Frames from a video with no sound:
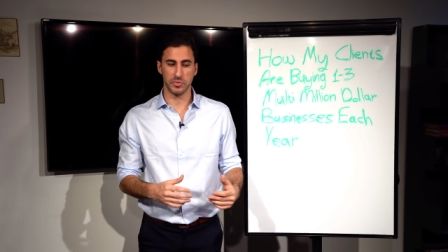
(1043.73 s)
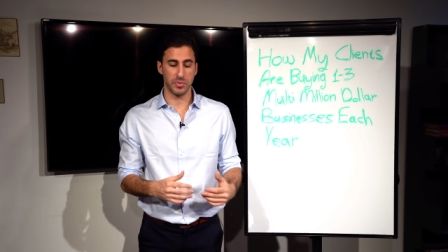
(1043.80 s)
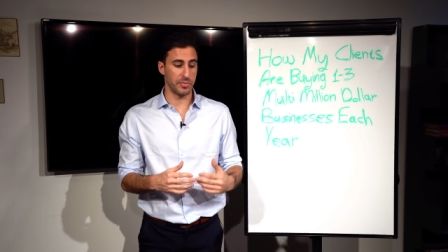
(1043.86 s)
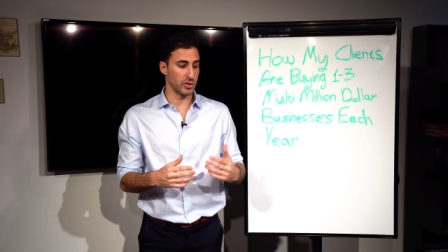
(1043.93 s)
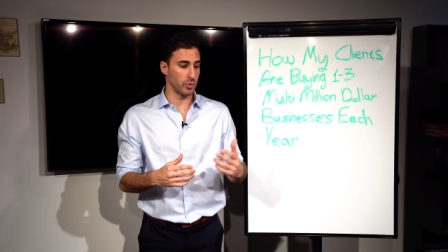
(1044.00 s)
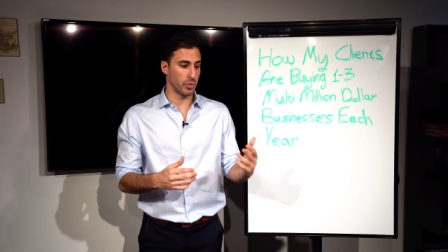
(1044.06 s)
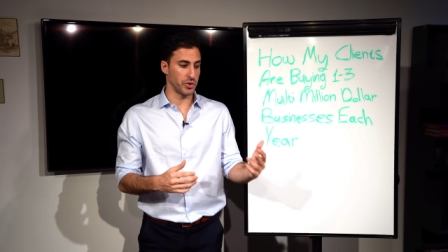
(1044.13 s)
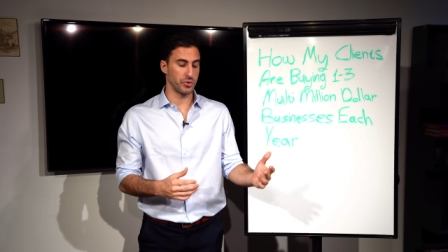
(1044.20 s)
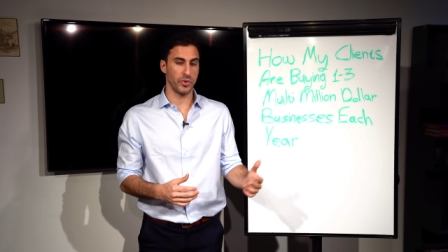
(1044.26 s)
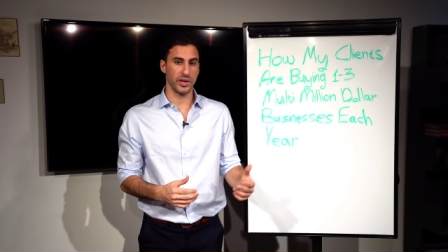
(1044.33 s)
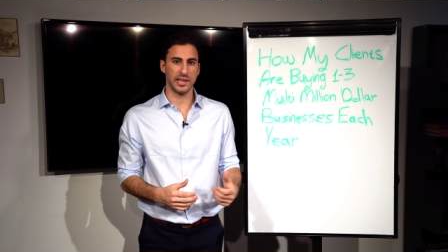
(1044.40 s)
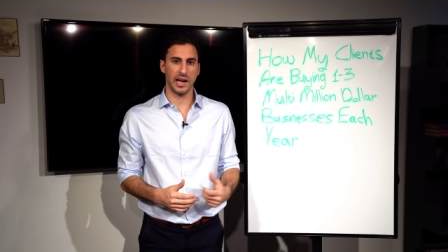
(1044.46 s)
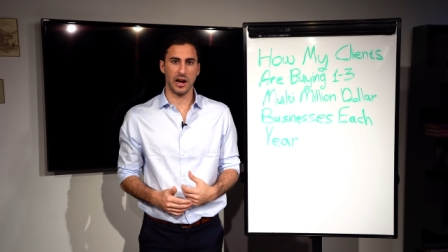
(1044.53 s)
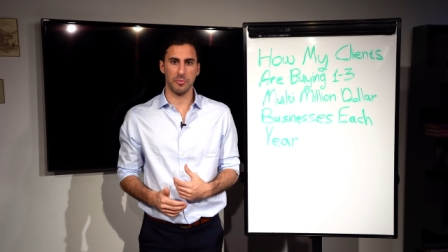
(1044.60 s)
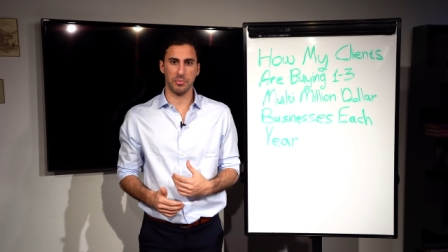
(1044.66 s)
people who want to
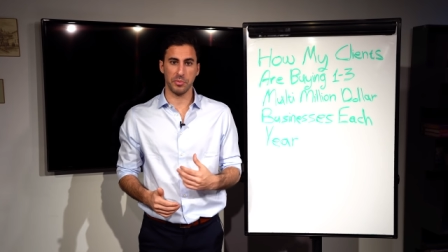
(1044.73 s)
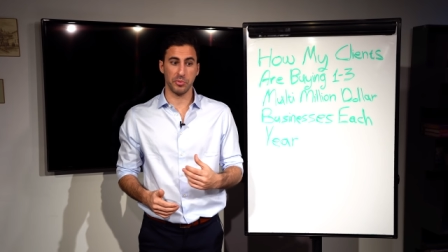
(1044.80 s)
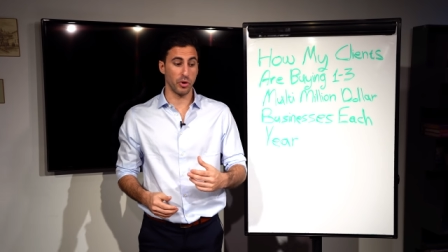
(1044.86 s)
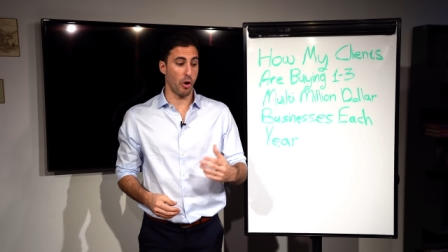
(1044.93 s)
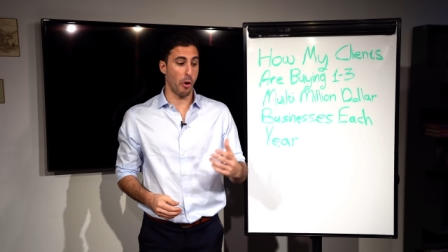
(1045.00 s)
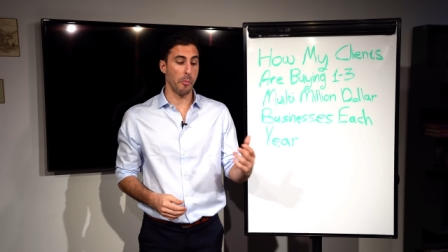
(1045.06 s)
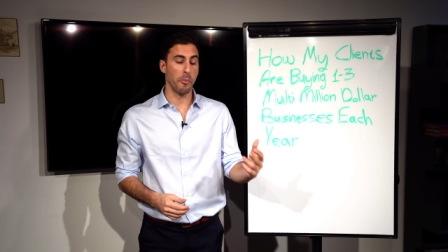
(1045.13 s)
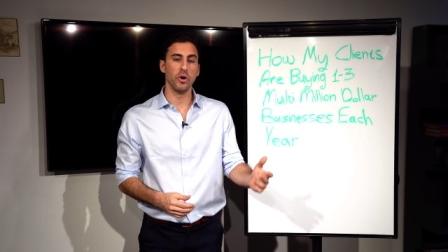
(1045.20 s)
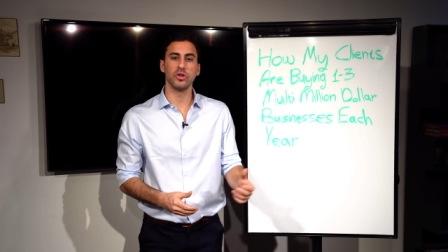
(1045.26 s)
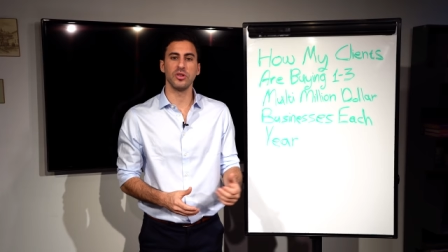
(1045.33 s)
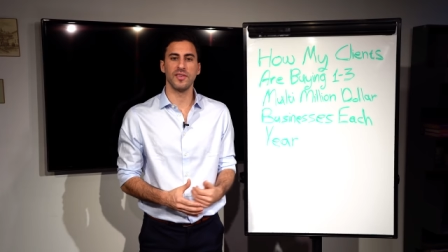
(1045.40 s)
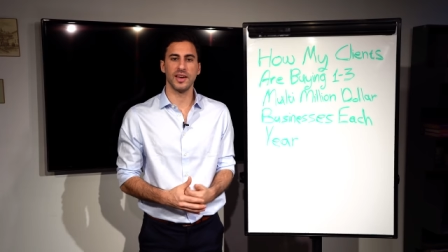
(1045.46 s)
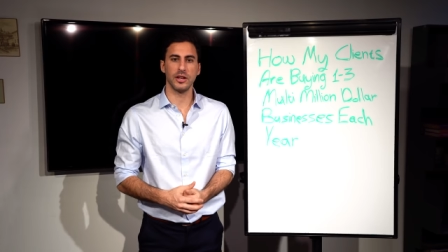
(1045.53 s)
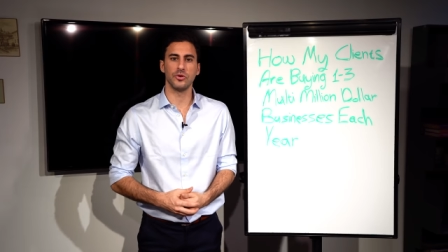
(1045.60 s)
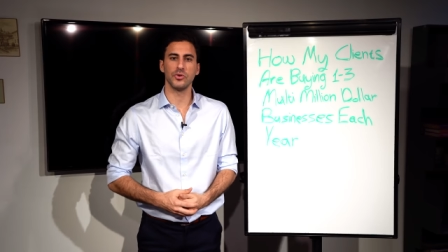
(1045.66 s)
retire, people who are
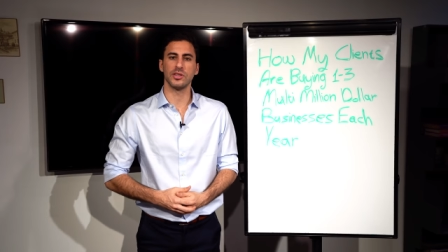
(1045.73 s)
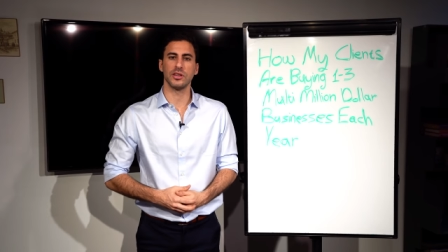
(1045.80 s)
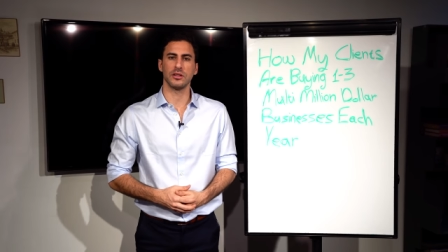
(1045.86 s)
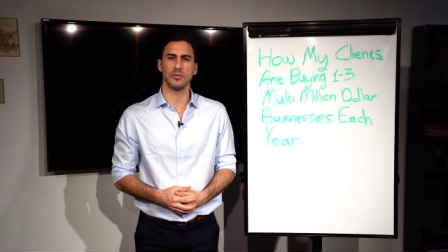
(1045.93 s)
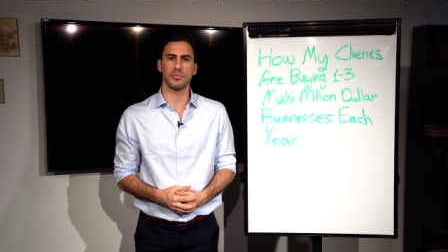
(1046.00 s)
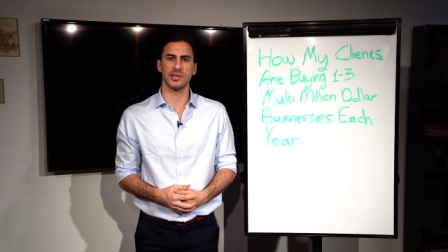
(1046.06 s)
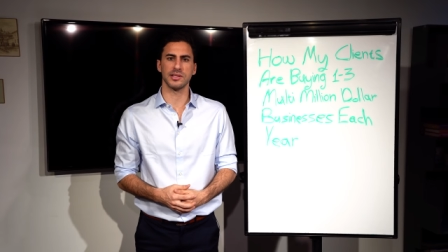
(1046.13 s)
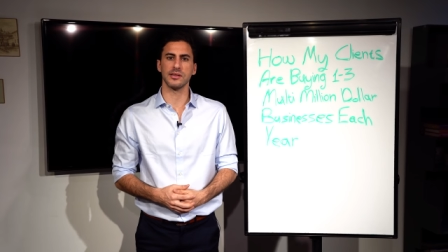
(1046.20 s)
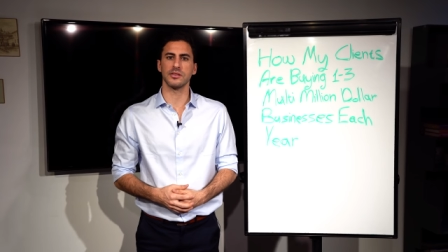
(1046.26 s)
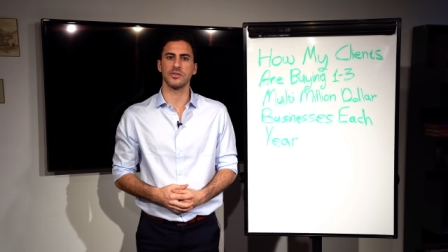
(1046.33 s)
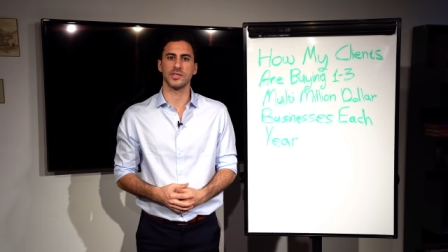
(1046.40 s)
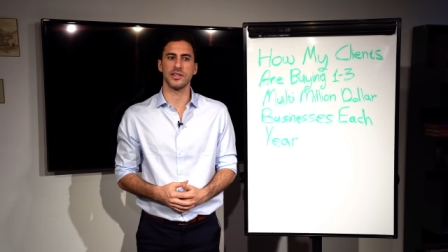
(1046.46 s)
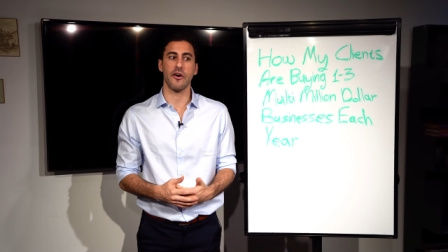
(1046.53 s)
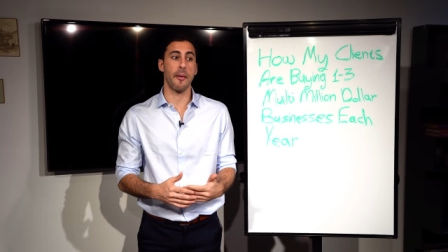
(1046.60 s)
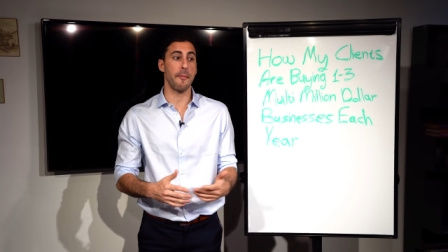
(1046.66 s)
motivated to sell their business,
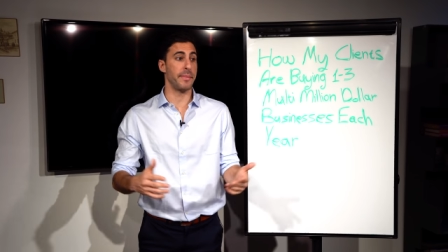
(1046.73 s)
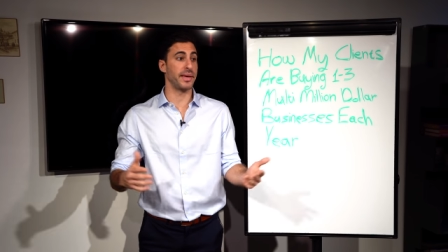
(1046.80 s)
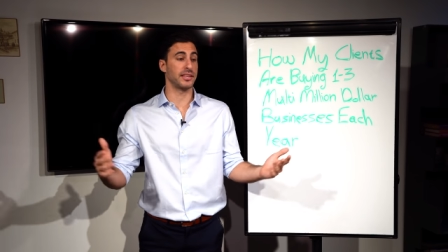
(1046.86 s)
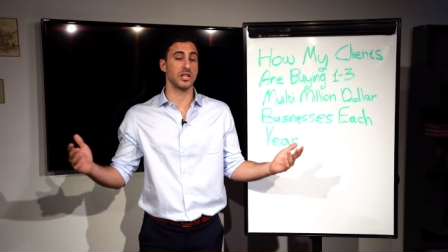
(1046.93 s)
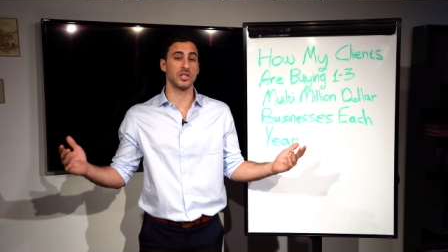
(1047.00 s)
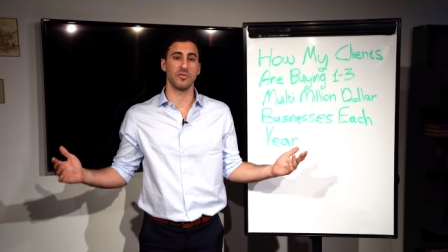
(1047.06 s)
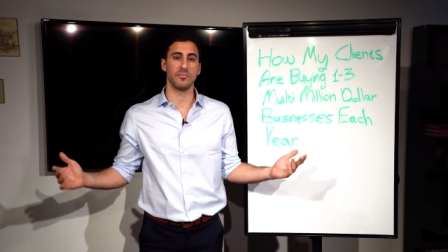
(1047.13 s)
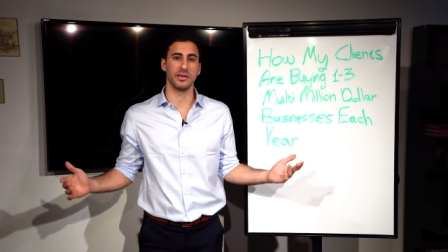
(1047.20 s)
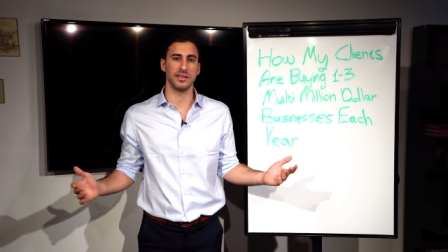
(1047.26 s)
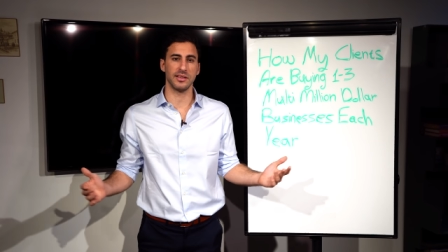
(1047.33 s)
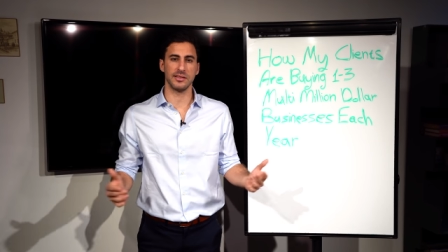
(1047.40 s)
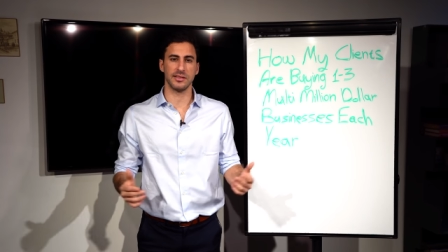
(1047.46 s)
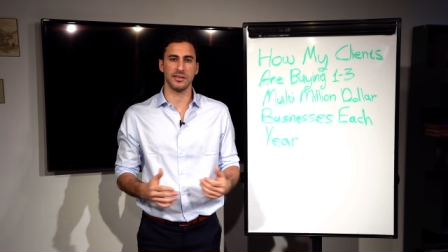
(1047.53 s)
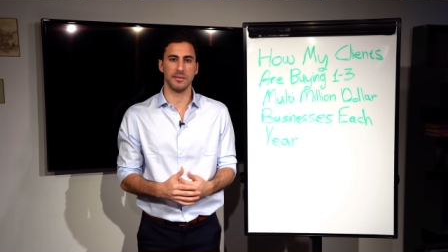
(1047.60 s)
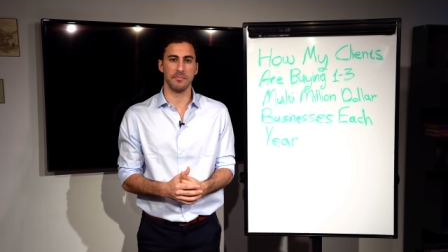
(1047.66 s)
because there are millions of
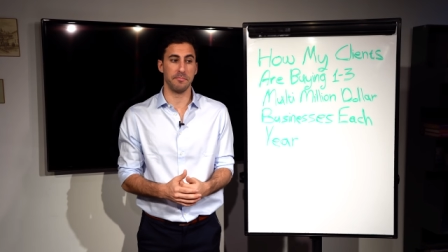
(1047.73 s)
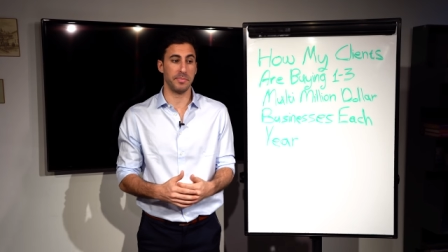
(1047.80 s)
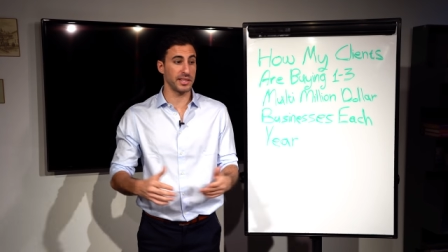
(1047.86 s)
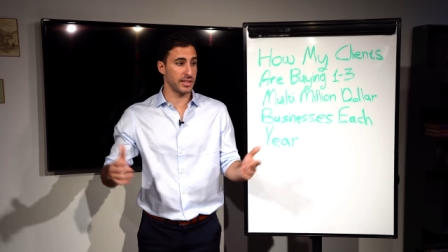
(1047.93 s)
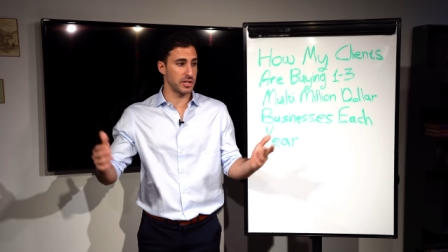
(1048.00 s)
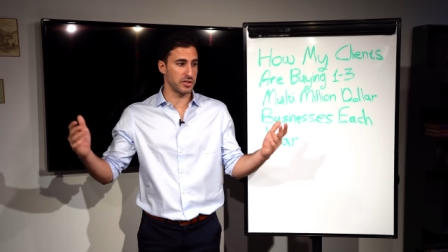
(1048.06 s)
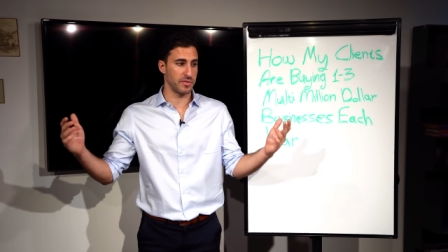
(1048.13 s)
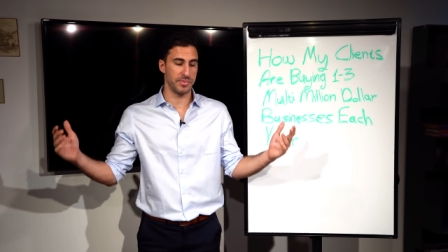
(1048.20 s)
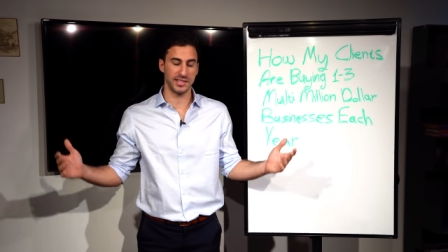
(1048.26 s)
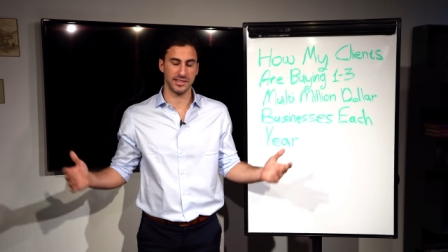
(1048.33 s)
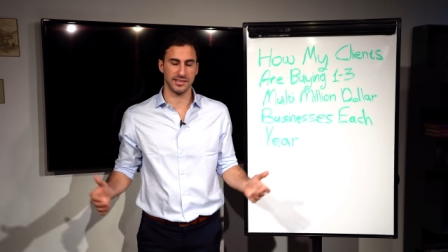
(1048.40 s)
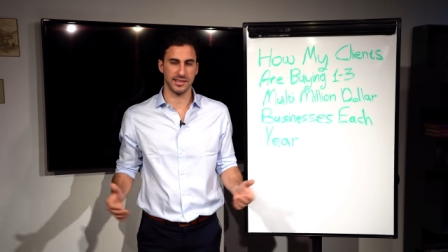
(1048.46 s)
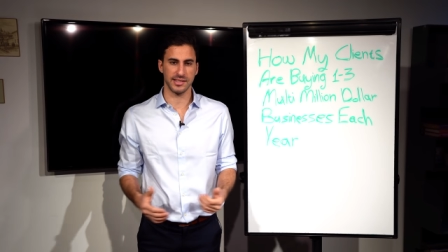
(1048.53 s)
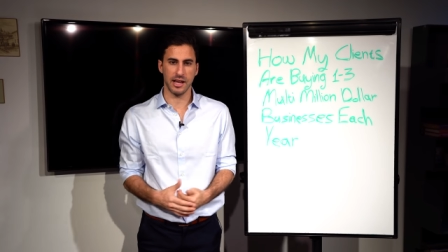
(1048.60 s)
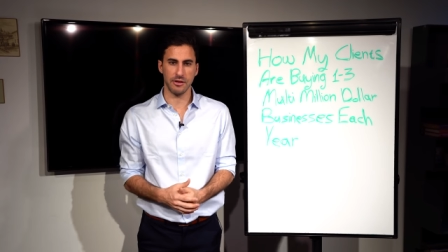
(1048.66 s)
billions, billions of
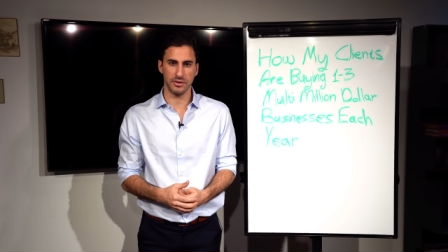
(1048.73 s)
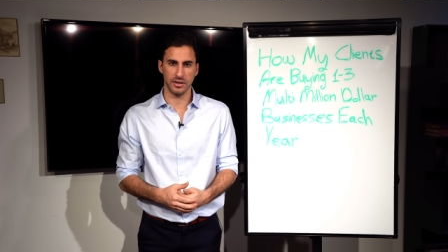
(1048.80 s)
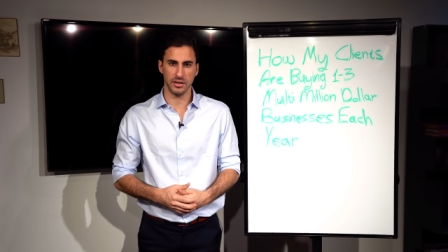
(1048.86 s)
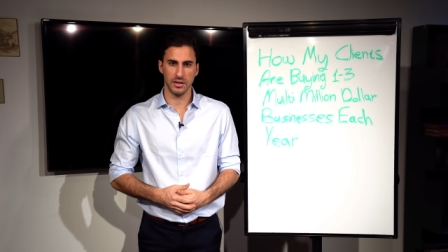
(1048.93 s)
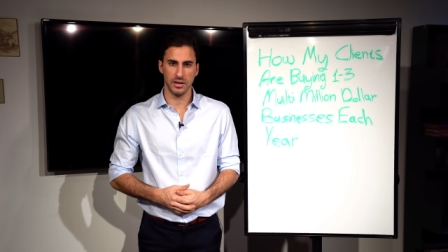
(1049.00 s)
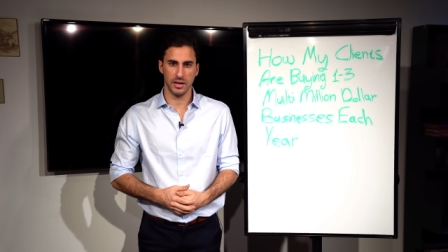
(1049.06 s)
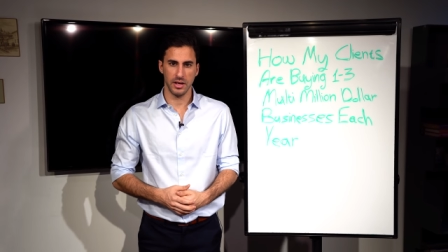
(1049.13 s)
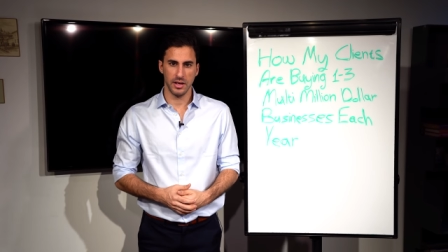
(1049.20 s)
businesses out there